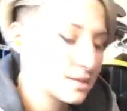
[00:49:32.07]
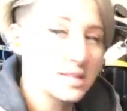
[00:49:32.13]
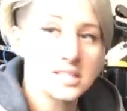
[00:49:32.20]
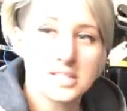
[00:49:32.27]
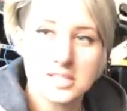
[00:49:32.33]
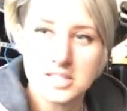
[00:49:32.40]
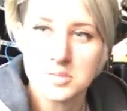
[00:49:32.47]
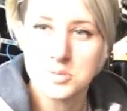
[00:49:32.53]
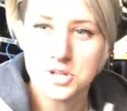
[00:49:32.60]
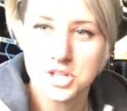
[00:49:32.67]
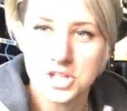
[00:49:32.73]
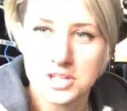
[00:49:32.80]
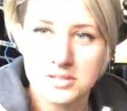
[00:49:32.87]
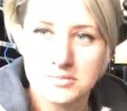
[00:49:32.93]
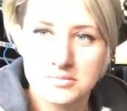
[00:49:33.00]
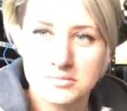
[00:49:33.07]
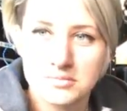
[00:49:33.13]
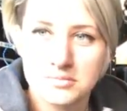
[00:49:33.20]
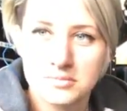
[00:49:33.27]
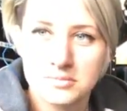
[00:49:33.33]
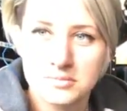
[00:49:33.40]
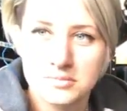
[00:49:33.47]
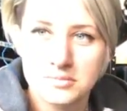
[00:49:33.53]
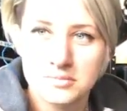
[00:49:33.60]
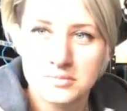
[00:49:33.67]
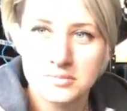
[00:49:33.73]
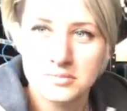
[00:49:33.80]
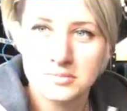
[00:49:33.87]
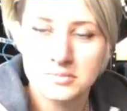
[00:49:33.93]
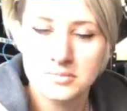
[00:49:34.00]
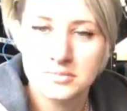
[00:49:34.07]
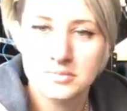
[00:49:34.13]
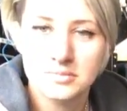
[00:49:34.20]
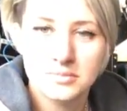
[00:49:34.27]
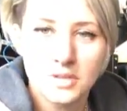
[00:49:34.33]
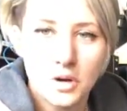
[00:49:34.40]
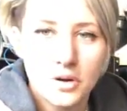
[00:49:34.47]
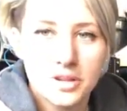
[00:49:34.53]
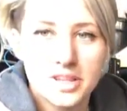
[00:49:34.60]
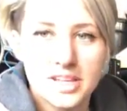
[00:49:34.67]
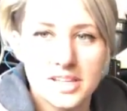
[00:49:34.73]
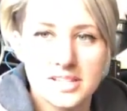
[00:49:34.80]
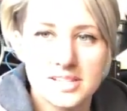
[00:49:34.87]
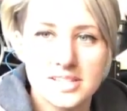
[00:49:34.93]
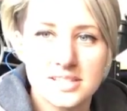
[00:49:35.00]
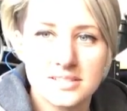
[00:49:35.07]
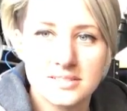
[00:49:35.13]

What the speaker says: This is the bushing, or these.